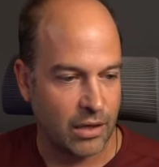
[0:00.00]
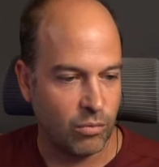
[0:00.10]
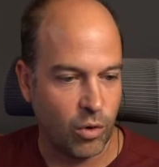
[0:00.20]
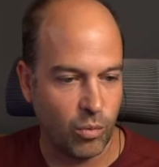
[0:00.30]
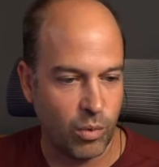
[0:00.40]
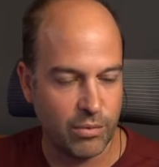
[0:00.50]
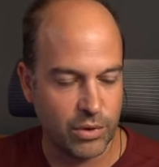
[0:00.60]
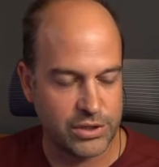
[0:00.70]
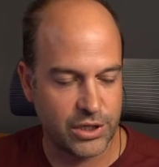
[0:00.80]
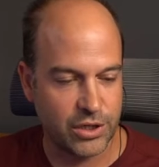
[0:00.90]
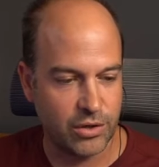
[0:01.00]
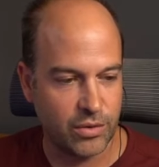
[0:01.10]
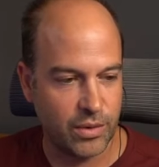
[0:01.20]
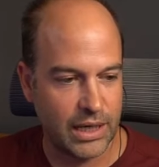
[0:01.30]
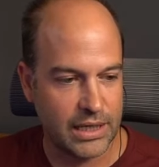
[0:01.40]
what we want to
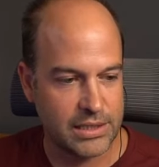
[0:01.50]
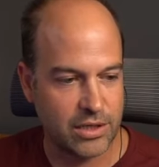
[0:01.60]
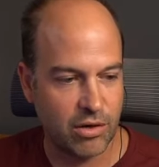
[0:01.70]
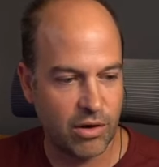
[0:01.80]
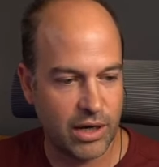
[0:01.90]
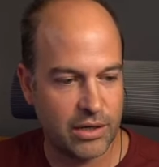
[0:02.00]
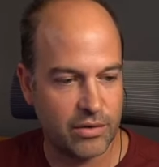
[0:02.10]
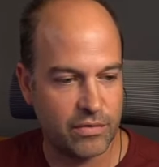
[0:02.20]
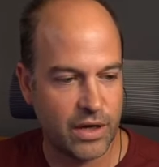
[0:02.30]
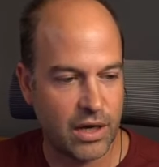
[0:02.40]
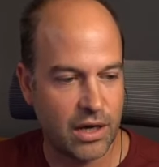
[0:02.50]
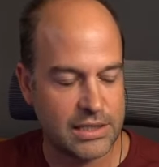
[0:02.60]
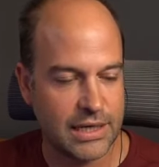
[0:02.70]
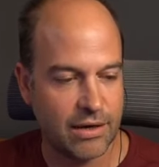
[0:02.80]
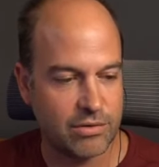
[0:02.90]
do is kind of
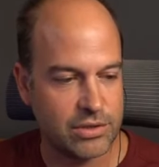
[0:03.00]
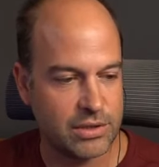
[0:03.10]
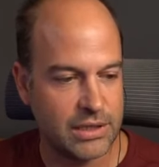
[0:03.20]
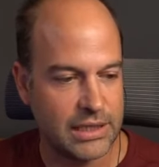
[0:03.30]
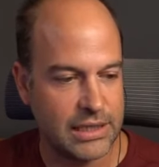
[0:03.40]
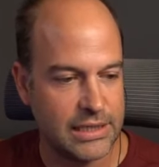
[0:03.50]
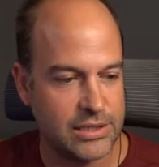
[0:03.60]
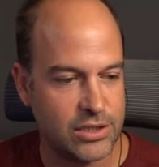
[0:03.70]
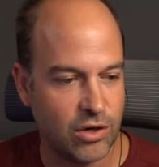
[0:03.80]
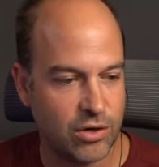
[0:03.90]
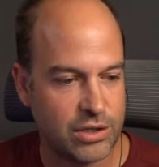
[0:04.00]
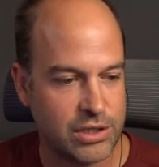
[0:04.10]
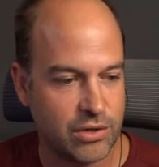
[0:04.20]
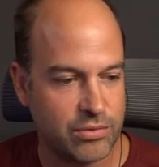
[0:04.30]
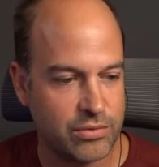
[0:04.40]
cut out the darker
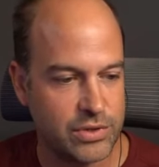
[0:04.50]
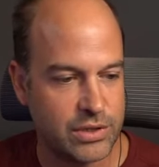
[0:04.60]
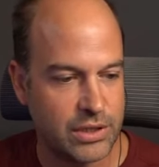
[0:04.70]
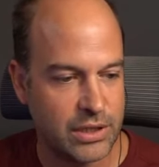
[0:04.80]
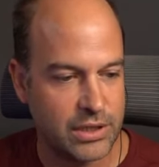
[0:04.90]
tones.